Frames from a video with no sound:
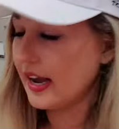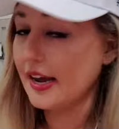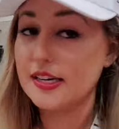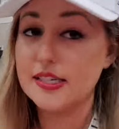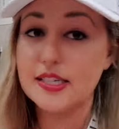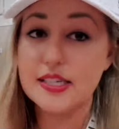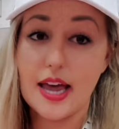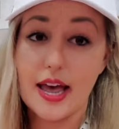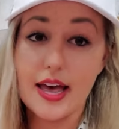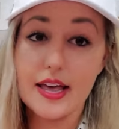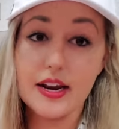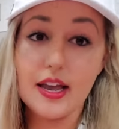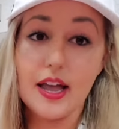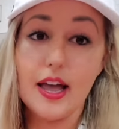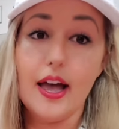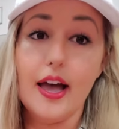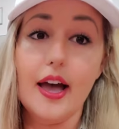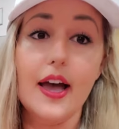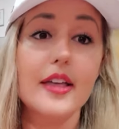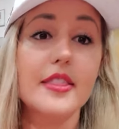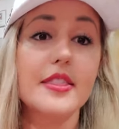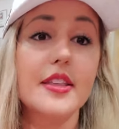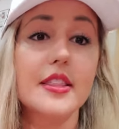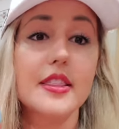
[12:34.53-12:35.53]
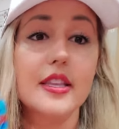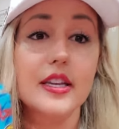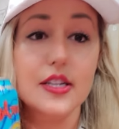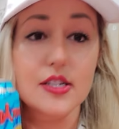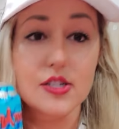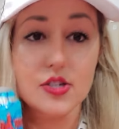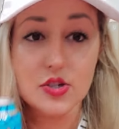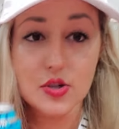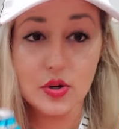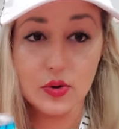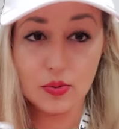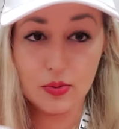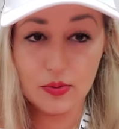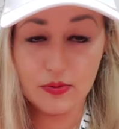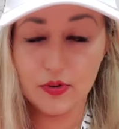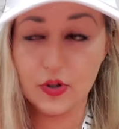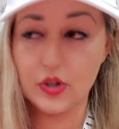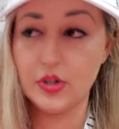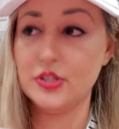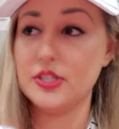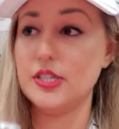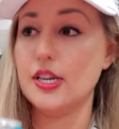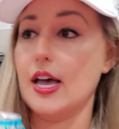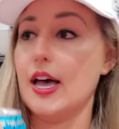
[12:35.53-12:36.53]
Isetta and then the ESO
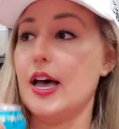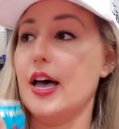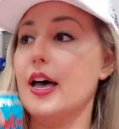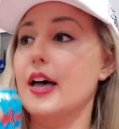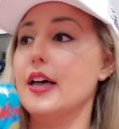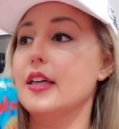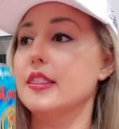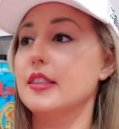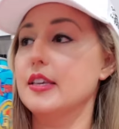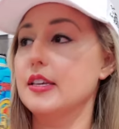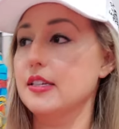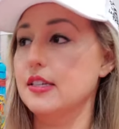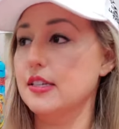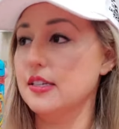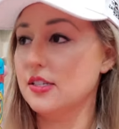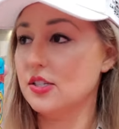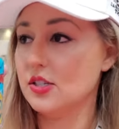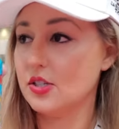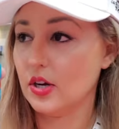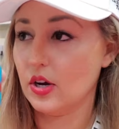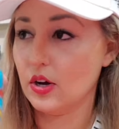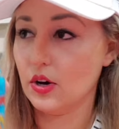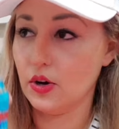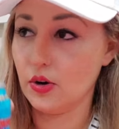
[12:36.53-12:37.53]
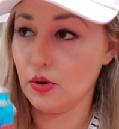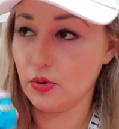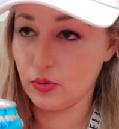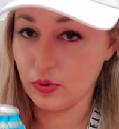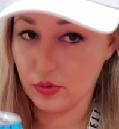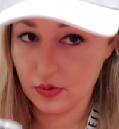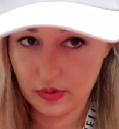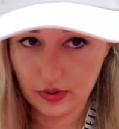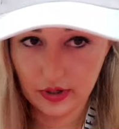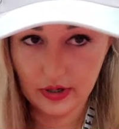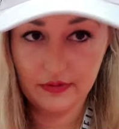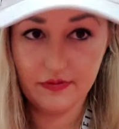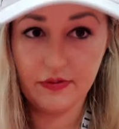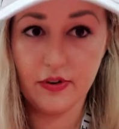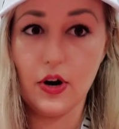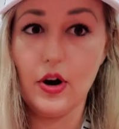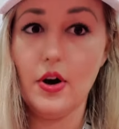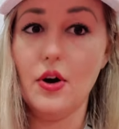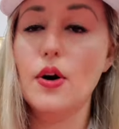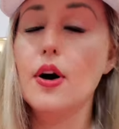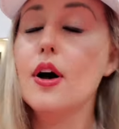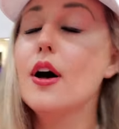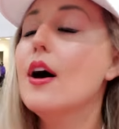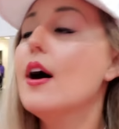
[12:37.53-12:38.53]
Rivolta and the ESO
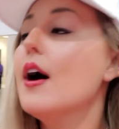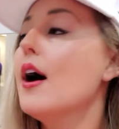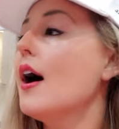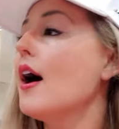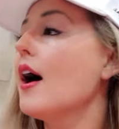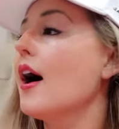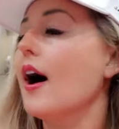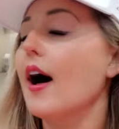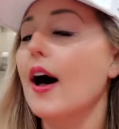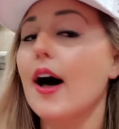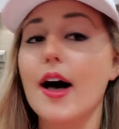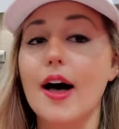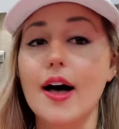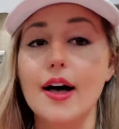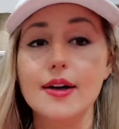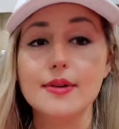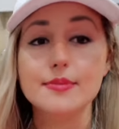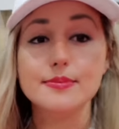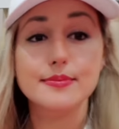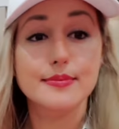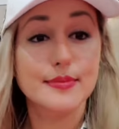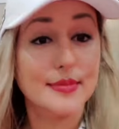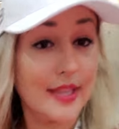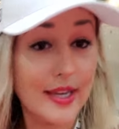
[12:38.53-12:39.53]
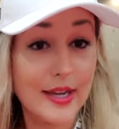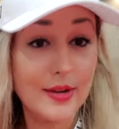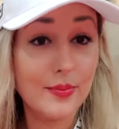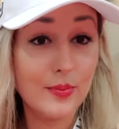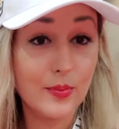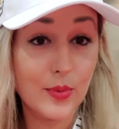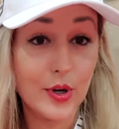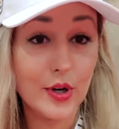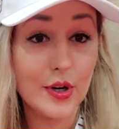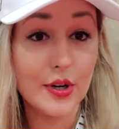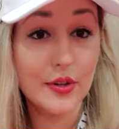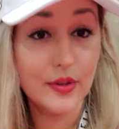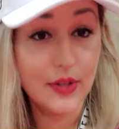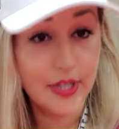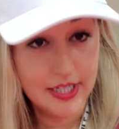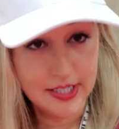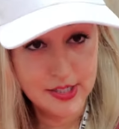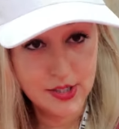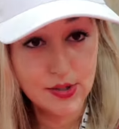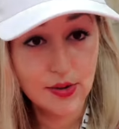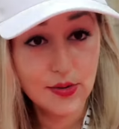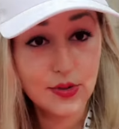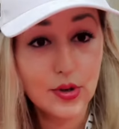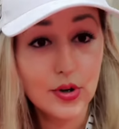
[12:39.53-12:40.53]
Grifo, they were
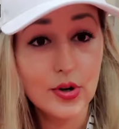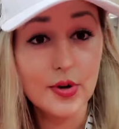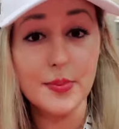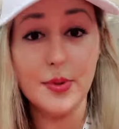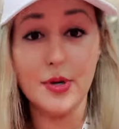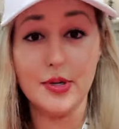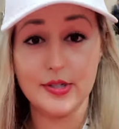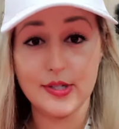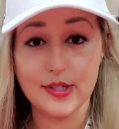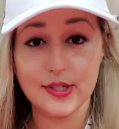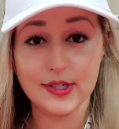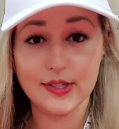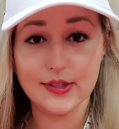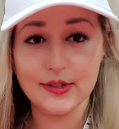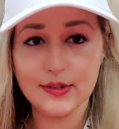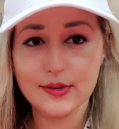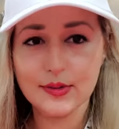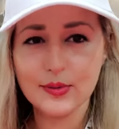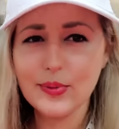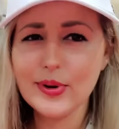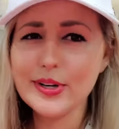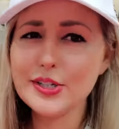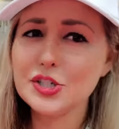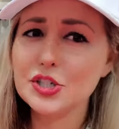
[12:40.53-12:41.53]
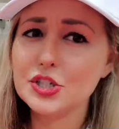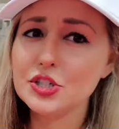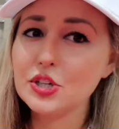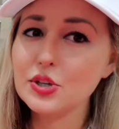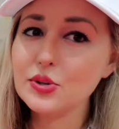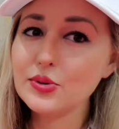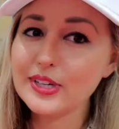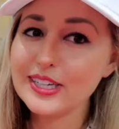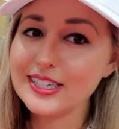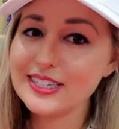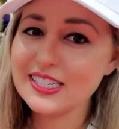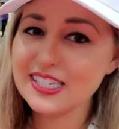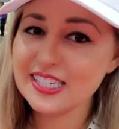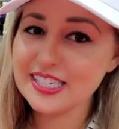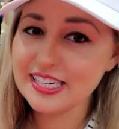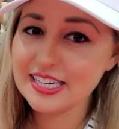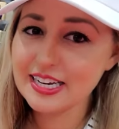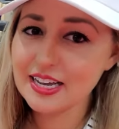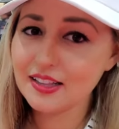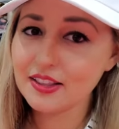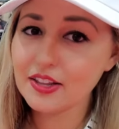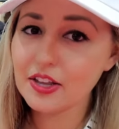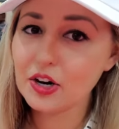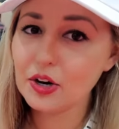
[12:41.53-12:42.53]
ESO Thermos, which you can see
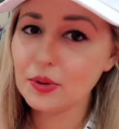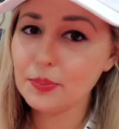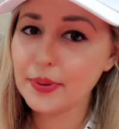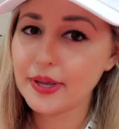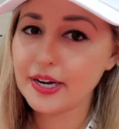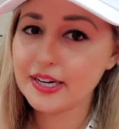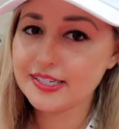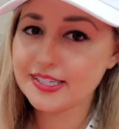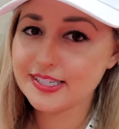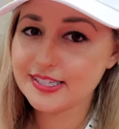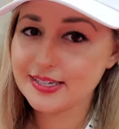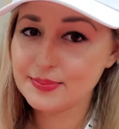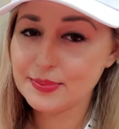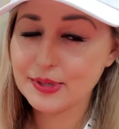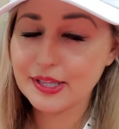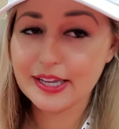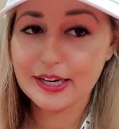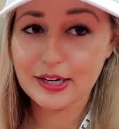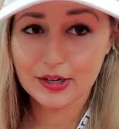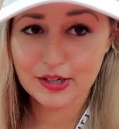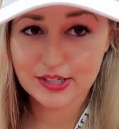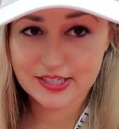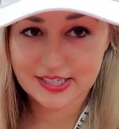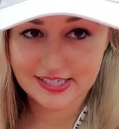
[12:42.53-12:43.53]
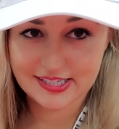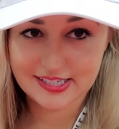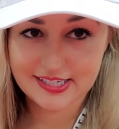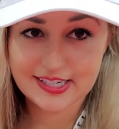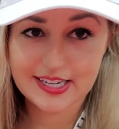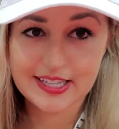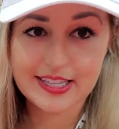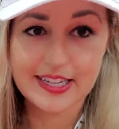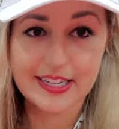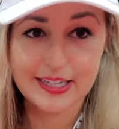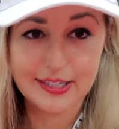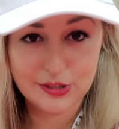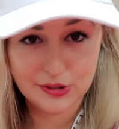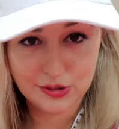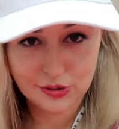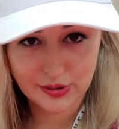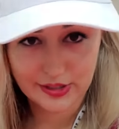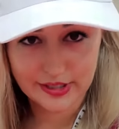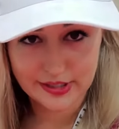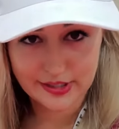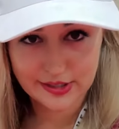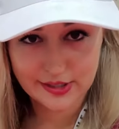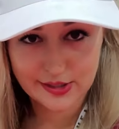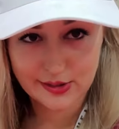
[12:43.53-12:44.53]
a little bit of similarities in the
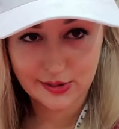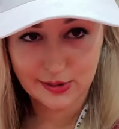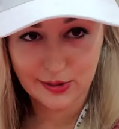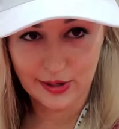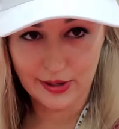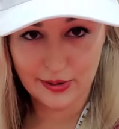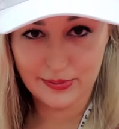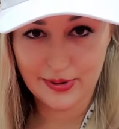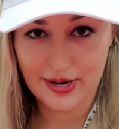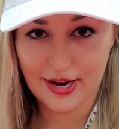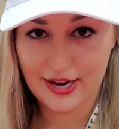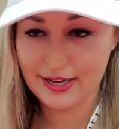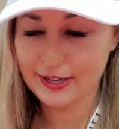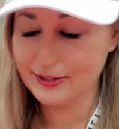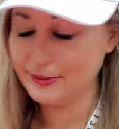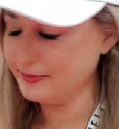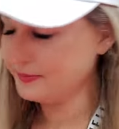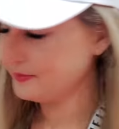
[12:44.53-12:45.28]
entrance door, right?